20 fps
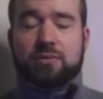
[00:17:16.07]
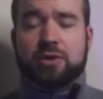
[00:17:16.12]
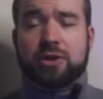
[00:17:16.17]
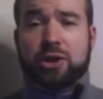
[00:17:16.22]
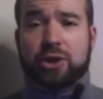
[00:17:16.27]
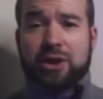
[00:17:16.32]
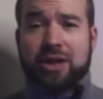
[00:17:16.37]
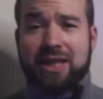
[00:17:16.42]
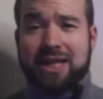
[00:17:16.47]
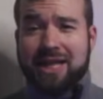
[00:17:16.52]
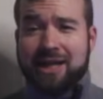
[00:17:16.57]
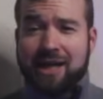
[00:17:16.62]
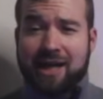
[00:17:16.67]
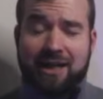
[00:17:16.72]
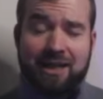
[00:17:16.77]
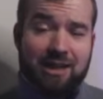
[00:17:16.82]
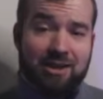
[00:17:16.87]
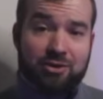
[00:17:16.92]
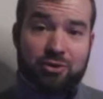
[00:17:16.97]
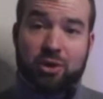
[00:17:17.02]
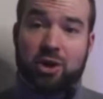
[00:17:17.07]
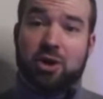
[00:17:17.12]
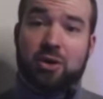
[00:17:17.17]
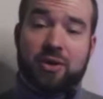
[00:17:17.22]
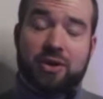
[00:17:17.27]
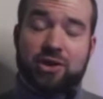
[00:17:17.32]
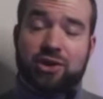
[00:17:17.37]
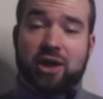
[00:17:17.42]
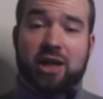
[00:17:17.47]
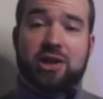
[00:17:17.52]
Your Ikigai can grow
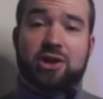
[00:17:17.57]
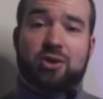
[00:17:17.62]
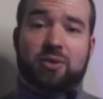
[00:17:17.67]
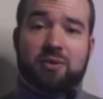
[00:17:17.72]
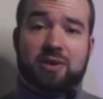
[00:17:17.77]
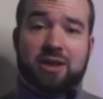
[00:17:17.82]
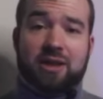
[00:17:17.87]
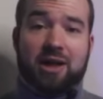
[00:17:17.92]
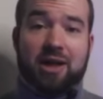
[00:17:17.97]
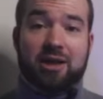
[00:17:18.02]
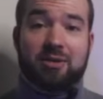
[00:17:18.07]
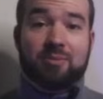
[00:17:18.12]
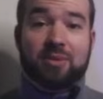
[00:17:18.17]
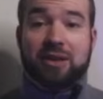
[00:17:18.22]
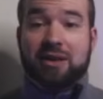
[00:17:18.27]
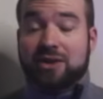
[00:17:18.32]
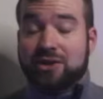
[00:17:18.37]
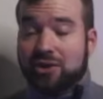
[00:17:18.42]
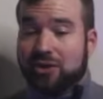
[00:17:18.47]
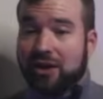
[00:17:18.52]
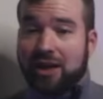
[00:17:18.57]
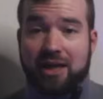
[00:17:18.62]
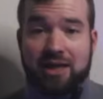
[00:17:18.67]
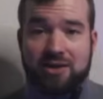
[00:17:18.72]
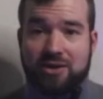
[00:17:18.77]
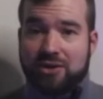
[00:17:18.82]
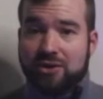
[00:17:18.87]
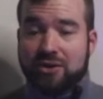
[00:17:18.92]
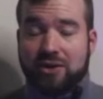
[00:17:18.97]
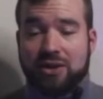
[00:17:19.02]
and change over time because your
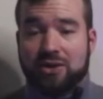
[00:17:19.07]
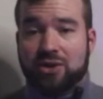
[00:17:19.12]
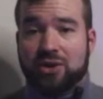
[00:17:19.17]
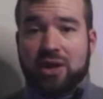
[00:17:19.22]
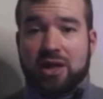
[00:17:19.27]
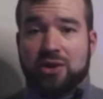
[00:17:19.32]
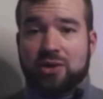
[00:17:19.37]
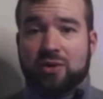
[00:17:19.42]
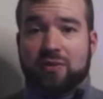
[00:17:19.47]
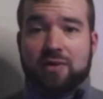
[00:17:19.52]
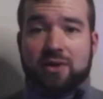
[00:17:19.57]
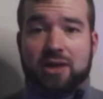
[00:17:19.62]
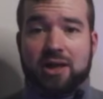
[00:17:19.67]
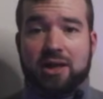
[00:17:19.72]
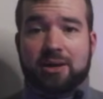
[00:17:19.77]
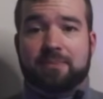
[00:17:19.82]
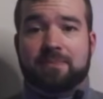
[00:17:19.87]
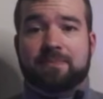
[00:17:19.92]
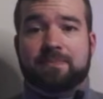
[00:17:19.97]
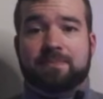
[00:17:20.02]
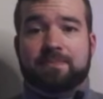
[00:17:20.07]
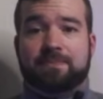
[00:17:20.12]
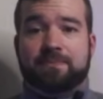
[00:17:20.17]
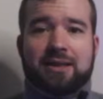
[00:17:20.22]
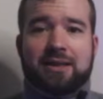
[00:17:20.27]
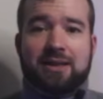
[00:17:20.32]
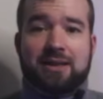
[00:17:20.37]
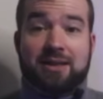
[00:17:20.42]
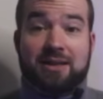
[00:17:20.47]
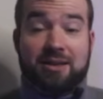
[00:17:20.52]
answers can change over time.
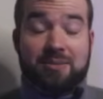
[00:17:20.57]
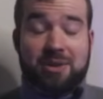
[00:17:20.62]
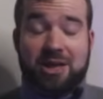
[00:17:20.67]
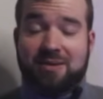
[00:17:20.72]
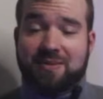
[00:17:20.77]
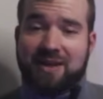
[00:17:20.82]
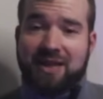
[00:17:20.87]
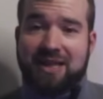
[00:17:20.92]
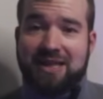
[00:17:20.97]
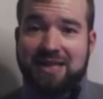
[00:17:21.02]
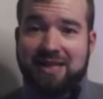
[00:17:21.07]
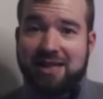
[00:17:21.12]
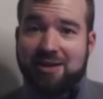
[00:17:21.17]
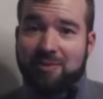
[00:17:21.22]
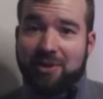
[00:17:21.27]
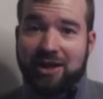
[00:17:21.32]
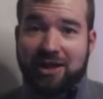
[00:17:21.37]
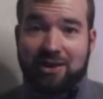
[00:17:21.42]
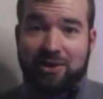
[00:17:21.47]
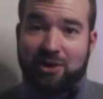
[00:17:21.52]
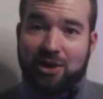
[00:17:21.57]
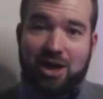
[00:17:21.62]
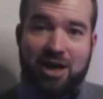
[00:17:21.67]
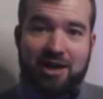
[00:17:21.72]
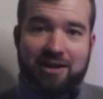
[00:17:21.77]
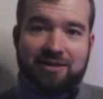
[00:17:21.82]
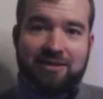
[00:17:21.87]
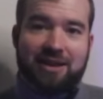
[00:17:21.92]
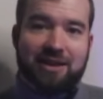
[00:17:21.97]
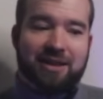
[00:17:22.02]
Sometimes it can seem like a
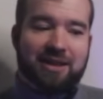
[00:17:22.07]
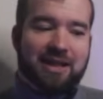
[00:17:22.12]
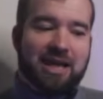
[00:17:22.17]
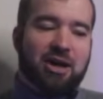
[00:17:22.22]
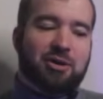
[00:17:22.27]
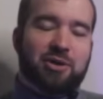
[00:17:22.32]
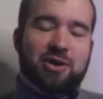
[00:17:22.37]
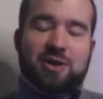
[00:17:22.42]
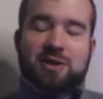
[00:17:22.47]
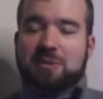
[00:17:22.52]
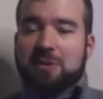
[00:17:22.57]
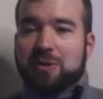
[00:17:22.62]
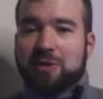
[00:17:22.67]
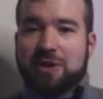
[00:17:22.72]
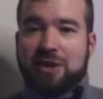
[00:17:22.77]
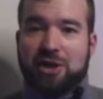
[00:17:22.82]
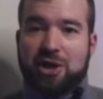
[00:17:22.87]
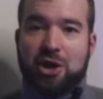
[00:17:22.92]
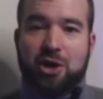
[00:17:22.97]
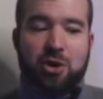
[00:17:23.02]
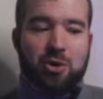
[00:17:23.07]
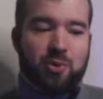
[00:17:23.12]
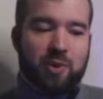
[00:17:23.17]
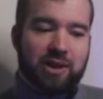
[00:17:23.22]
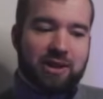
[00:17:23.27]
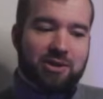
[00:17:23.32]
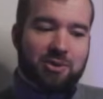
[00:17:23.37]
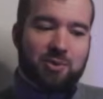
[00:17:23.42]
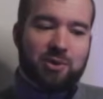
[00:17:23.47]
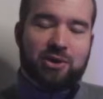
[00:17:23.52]
lot, like how are you supposed to know
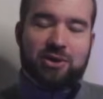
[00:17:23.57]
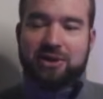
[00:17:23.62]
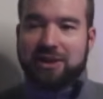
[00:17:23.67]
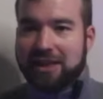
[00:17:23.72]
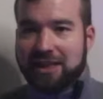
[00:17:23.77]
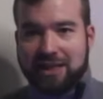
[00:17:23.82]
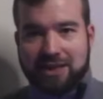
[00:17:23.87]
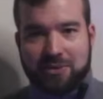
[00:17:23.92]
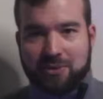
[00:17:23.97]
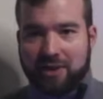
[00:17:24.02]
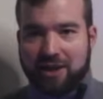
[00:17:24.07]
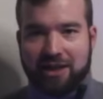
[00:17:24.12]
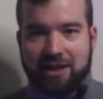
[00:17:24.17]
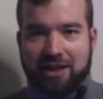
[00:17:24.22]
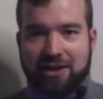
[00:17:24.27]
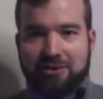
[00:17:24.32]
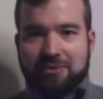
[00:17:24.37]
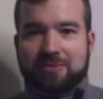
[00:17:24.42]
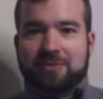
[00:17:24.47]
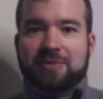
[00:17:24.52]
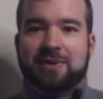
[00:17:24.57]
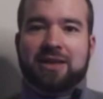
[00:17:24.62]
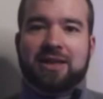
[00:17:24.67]
what the world needs right now?